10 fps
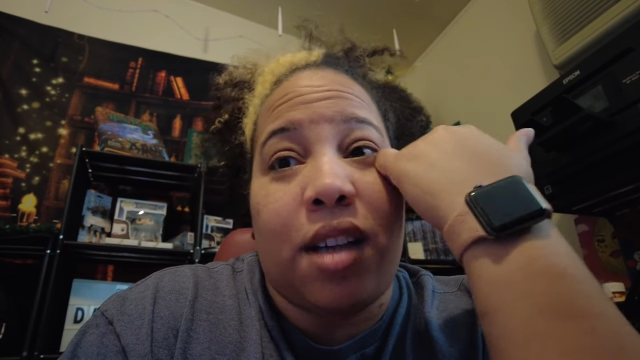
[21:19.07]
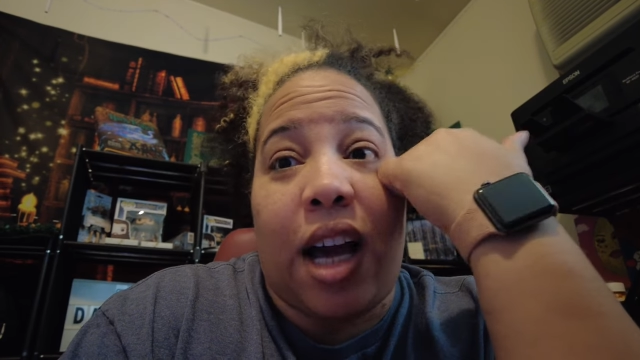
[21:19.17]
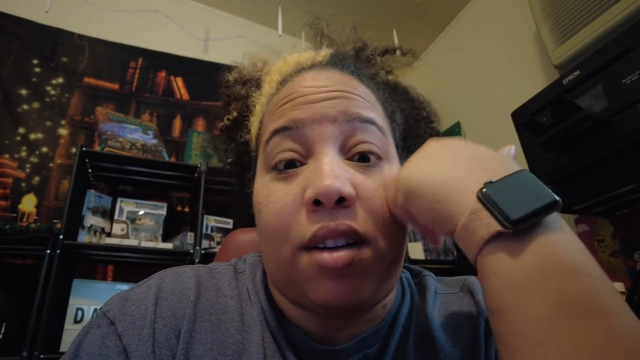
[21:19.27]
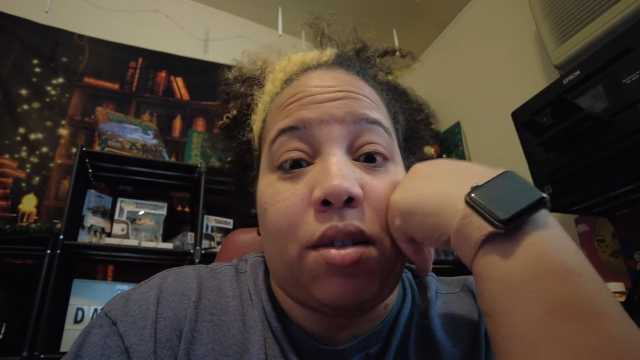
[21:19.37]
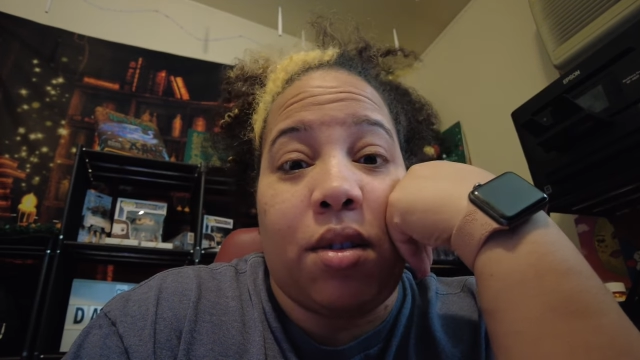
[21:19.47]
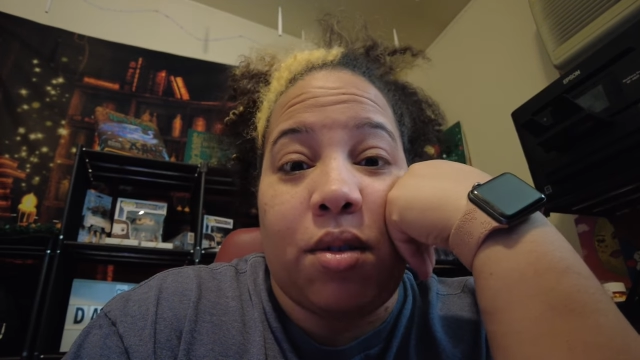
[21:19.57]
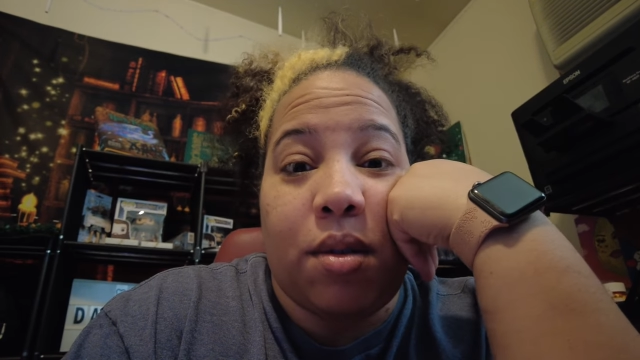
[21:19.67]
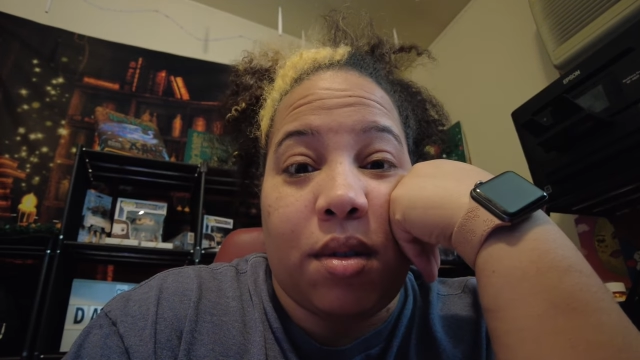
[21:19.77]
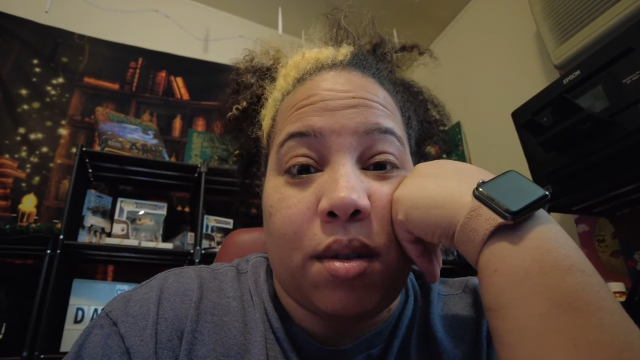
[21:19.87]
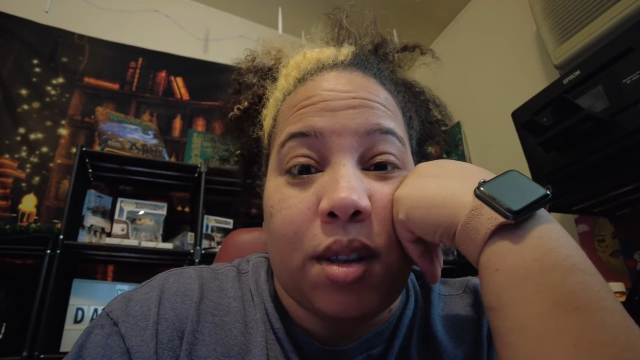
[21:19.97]
I don't know,
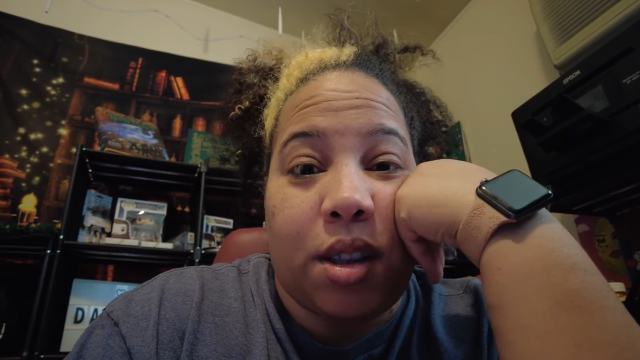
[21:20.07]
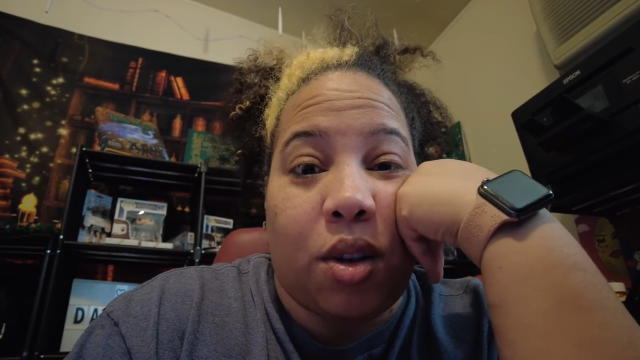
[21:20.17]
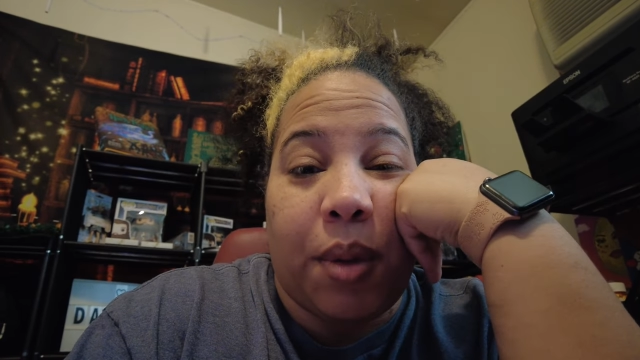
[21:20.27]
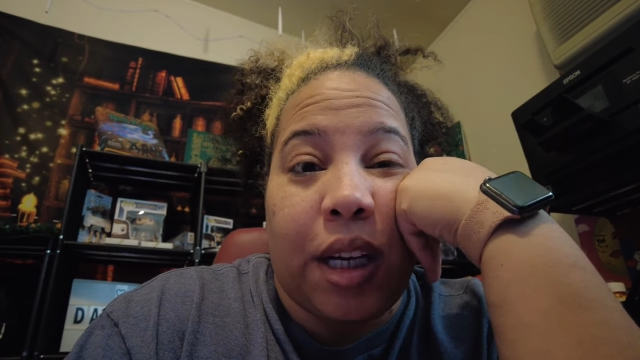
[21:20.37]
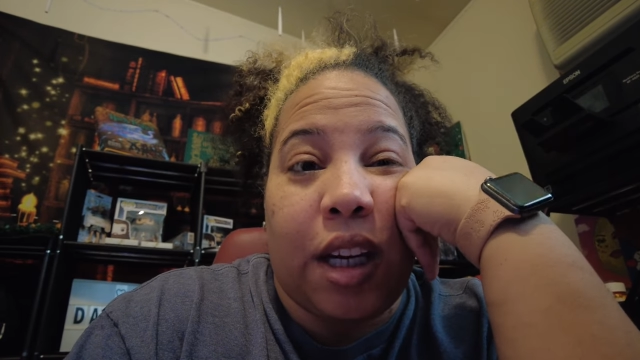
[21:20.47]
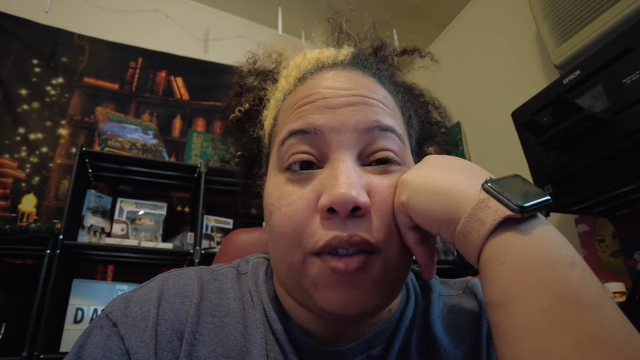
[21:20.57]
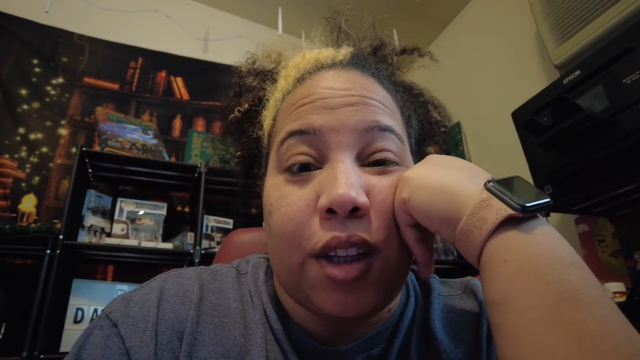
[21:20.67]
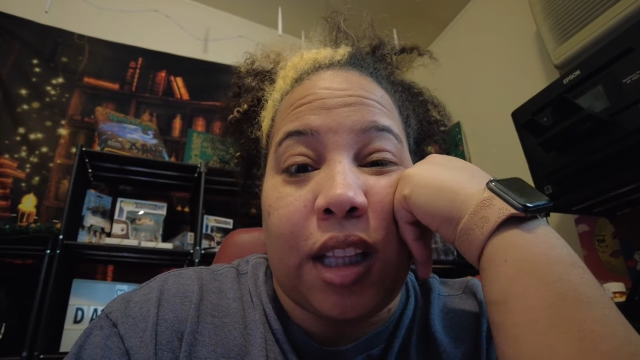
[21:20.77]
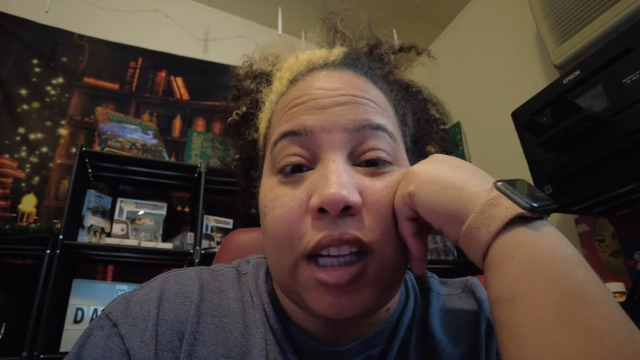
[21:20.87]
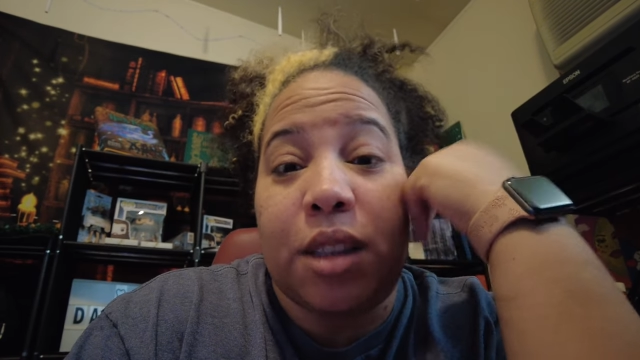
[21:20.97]
so many
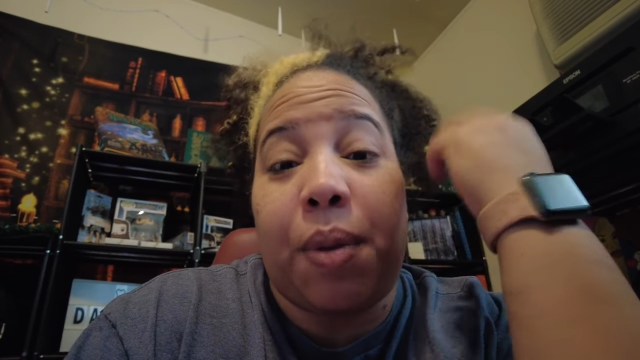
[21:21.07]
different things.